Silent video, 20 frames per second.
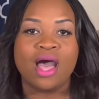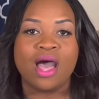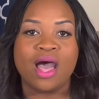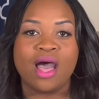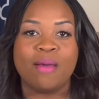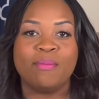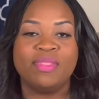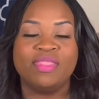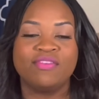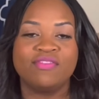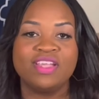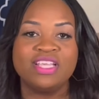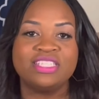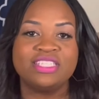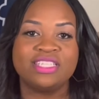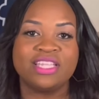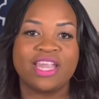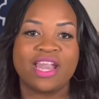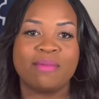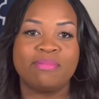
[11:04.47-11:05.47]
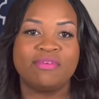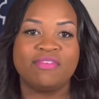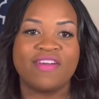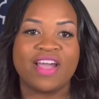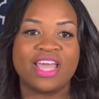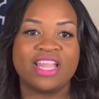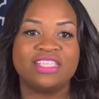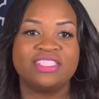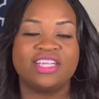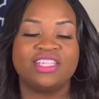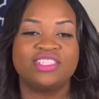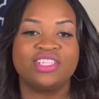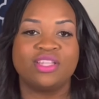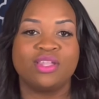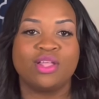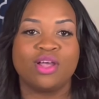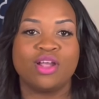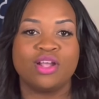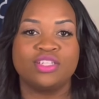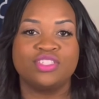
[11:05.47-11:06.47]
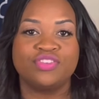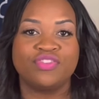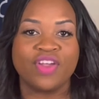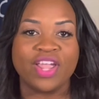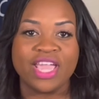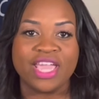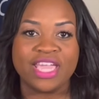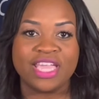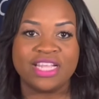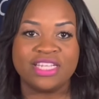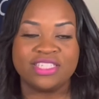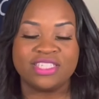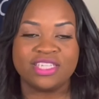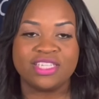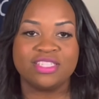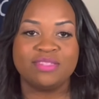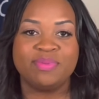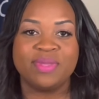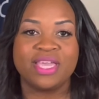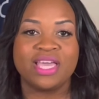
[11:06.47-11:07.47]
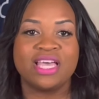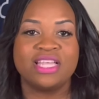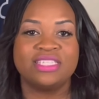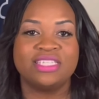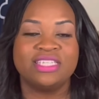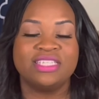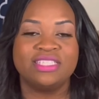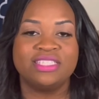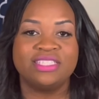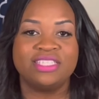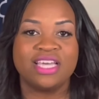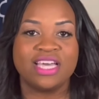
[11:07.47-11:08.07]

Um, and the reason that I provided such a large range is because it